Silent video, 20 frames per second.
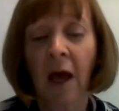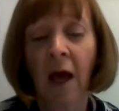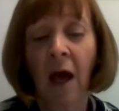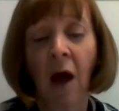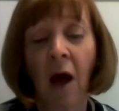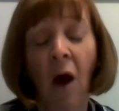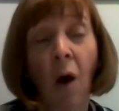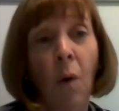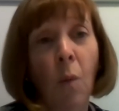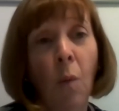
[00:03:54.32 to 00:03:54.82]

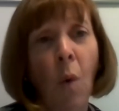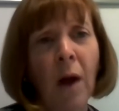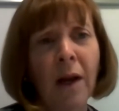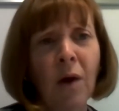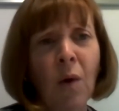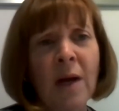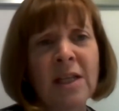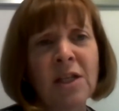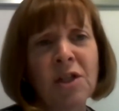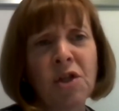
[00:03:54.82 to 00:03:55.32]
One
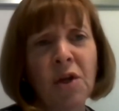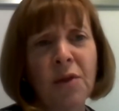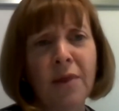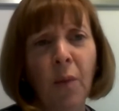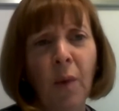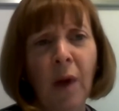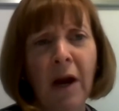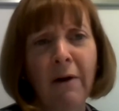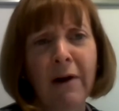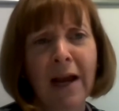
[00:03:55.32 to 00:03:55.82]
question that we
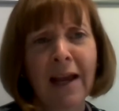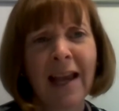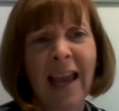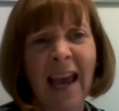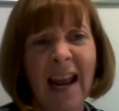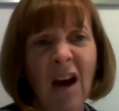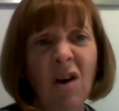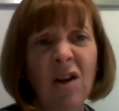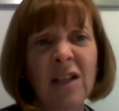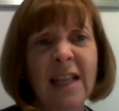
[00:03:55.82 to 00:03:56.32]
get
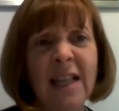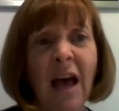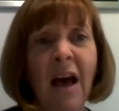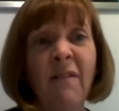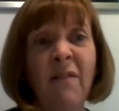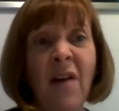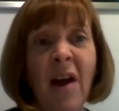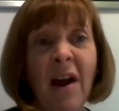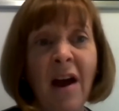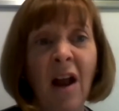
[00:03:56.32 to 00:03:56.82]
asked
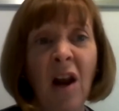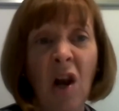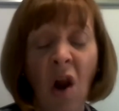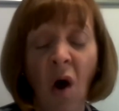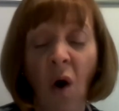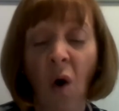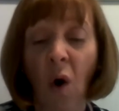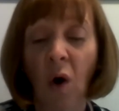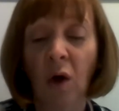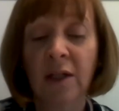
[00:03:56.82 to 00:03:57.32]
a
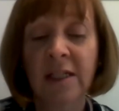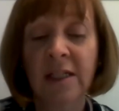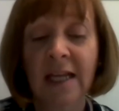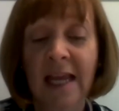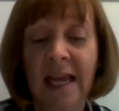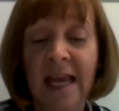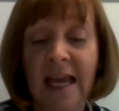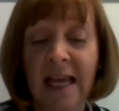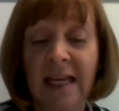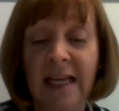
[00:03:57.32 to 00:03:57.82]
lot
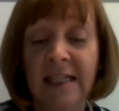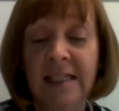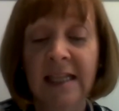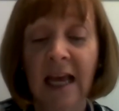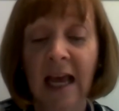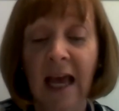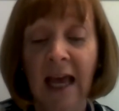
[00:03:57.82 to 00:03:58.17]
is,